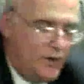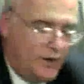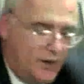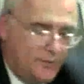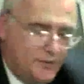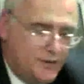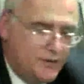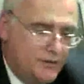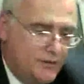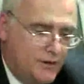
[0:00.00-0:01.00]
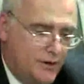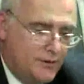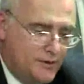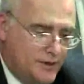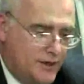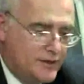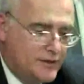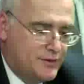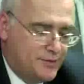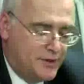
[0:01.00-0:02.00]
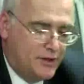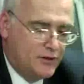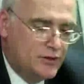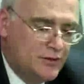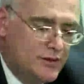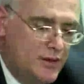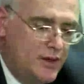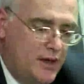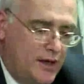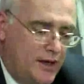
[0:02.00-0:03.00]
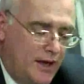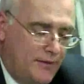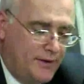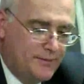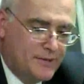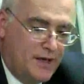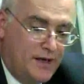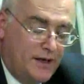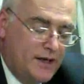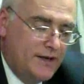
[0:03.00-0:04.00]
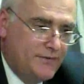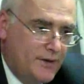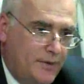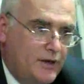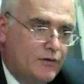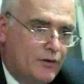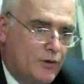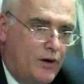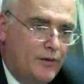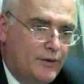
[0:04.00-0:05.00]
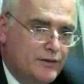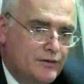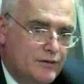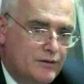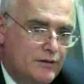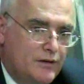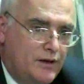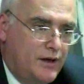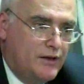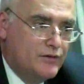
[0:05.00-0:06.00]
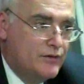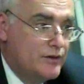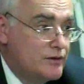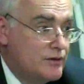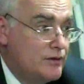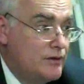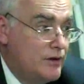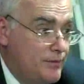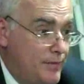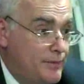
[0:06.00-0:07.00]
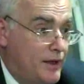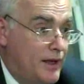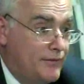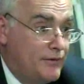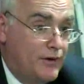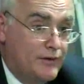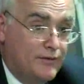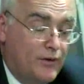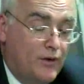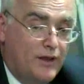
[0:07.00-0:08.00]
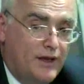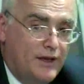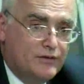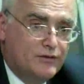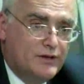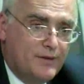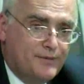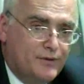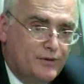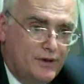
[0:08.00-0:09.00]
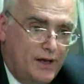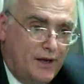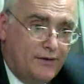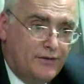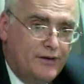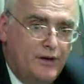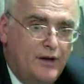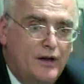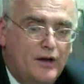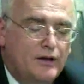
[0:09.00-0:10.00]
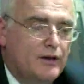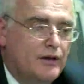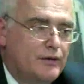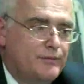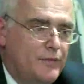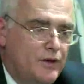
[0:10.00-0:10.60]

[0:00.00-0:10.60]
it comes to citizens' petitions and having them sign it, if they meet the requirements, the answer is, do the people have the right to vote on it? The answer is absolutely yes. The